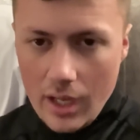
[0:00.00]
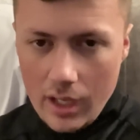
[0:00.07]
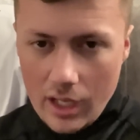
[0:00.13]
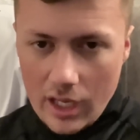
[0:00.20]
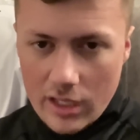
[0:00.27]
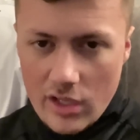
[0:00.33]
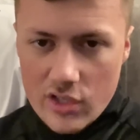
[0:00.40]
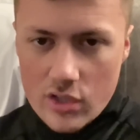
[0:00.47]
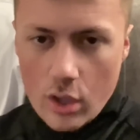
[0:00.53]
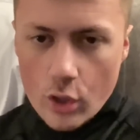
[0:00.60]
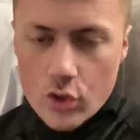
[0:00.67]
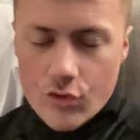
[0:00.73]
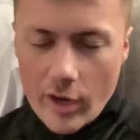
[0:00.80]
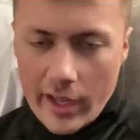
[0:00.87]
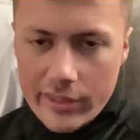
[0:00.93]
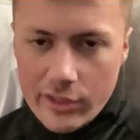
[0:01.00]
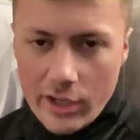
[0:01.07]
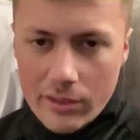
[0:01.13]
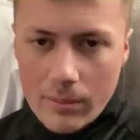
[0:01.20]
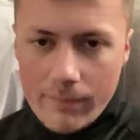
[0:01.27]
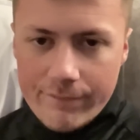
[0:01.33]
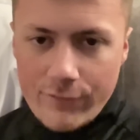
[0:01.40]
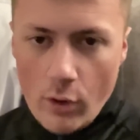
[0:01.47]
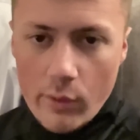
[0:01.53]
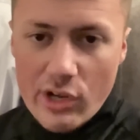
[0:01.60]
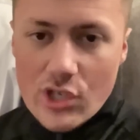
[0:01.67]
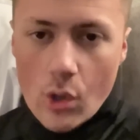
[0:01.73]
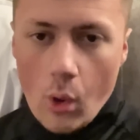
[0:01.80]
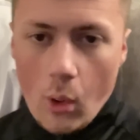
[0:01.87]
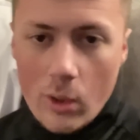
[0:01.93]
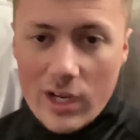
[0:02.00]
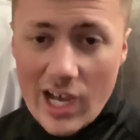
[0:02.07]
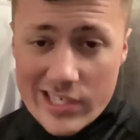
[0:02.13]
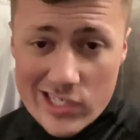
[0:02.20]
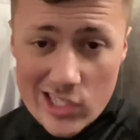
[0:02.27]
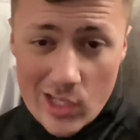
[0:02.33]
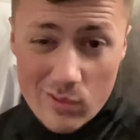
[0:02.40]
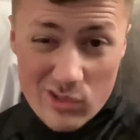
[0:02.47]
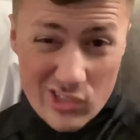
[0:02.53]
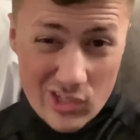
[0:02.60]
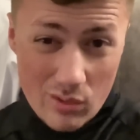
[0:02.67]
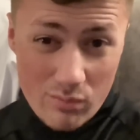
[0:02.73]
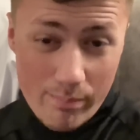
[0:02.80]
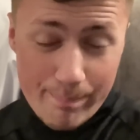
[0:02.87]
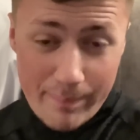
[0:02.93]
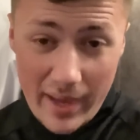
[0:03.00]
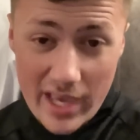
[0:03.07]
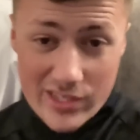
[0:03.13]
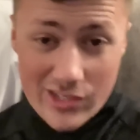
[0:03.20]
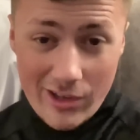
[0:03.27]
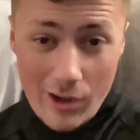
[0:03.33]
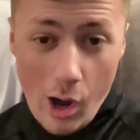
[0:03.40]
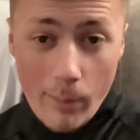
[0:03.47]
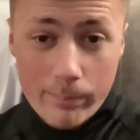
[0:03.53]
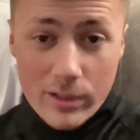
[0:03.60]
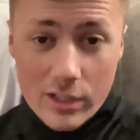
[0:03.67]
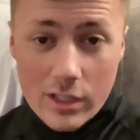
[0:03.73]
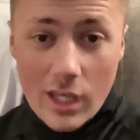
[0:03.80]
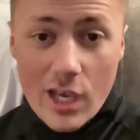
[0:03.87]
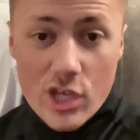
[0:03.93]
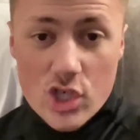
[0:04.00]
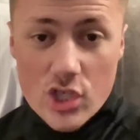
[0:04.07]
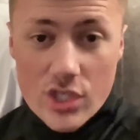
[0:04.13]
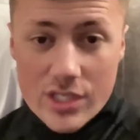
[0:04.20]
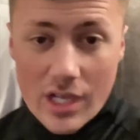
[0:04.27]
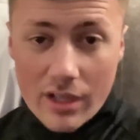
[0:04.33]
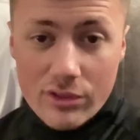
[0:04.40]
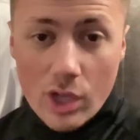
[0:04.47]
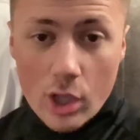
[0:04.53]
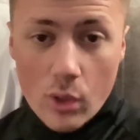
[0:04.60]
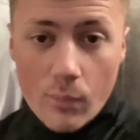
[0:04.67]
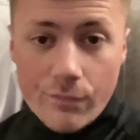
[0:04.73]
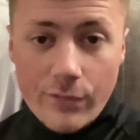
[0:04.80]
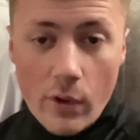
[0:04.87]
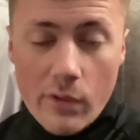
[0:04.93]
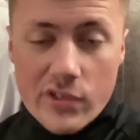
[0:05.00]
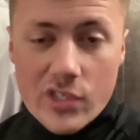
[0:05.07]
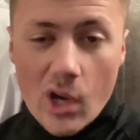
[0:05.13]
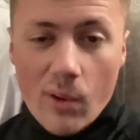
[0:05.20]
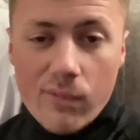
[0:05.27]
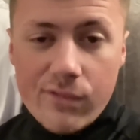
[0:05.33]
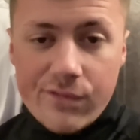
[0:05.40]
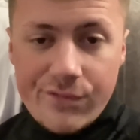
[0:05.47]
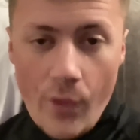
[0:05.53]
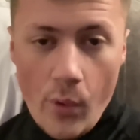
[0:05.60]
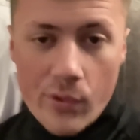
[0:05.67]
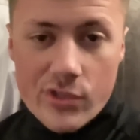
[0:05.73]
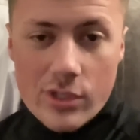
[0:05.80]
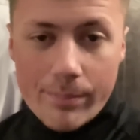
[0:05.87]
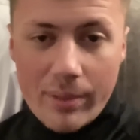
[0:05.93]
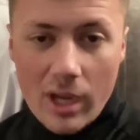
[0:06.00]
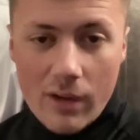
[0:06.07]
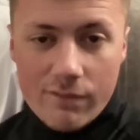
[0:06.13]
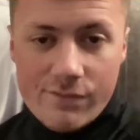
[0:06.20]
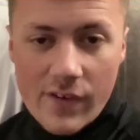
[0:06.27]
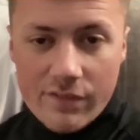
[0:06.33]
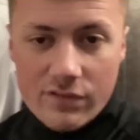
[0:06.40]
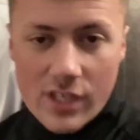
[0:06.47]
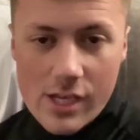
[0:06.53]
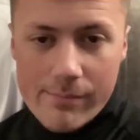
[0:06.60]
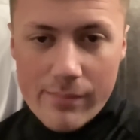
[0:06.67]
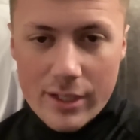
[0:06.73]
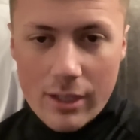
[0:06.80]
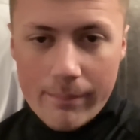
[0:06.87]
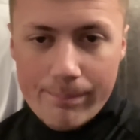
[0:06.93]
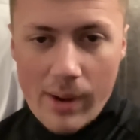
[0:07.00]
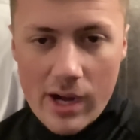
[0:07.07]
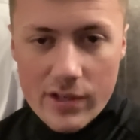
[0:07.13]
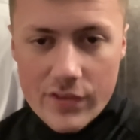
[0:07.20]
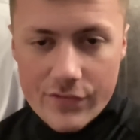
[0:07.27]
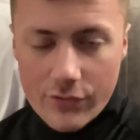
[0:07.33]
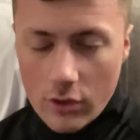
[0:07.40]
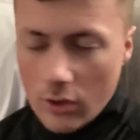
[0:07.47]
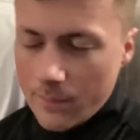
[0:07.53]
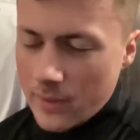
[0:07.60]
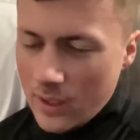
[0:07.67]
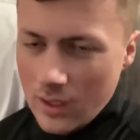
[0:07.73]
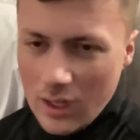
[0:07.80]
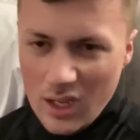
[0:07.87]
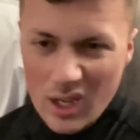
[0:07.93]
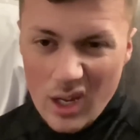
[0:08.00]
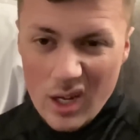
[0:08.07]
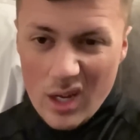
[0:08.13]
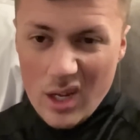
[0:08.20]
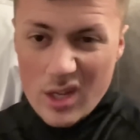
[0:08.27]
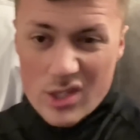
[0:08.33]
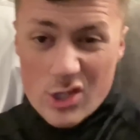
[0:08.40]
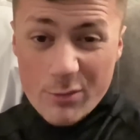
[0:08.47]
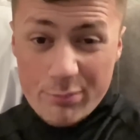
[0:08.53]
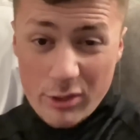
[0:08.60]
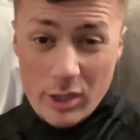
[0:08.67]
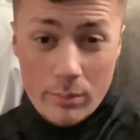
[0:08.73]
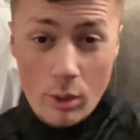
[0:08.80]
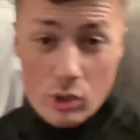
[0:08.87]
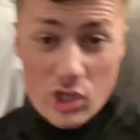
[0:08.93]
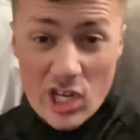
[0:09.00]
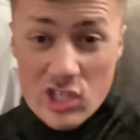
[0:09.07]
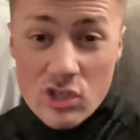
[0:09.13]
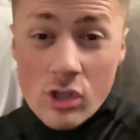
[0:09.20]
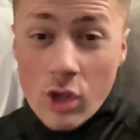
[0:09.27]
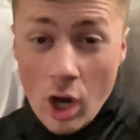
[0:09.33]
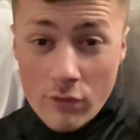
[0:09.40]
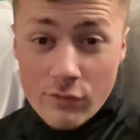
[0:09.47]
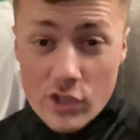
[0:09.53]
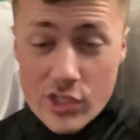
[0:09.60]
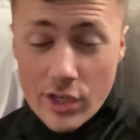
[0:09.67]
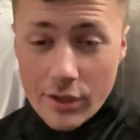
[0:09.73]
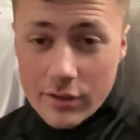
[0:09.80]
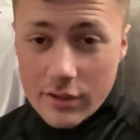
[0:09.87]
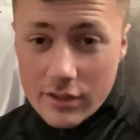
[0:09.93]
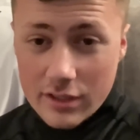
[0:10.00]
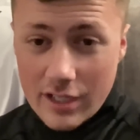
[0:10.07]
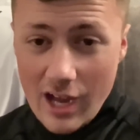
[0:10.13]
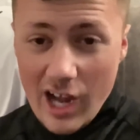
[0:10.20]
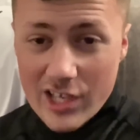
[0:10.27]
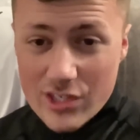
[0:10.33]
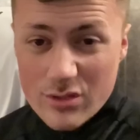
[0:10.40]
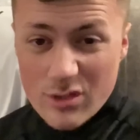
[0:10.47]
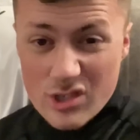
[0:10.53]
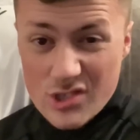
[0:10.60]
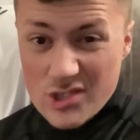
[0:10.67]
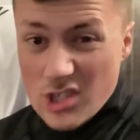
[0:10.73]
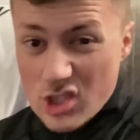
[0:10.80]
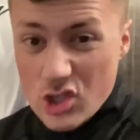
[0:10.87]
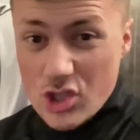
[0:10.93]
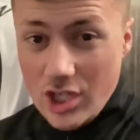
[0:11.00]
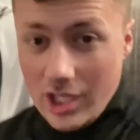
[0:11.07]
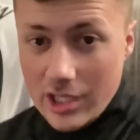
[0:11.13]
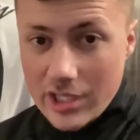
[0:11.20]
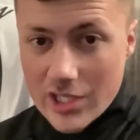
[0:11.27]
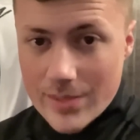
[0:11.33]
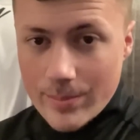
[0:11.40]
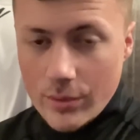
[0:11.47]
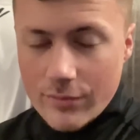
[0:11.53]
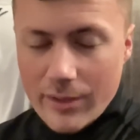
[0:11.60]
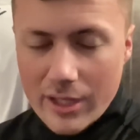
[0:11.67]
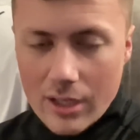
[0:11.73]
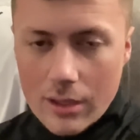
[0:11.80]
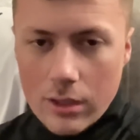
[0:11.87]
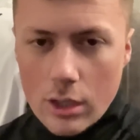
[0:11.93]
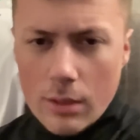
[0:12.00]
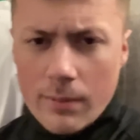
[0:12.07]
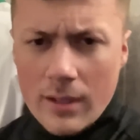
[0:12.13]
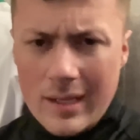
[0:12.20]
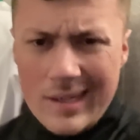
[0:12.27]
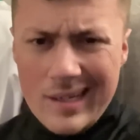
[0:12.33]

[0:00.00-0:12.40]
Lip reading: in his contract at Nottingham Forest, all he has to do is do basic obligations, and Nottingham Forest are forced to pay £15 million for him. So pretty much he's not returned to Newcastle. It's just a genius move by the club.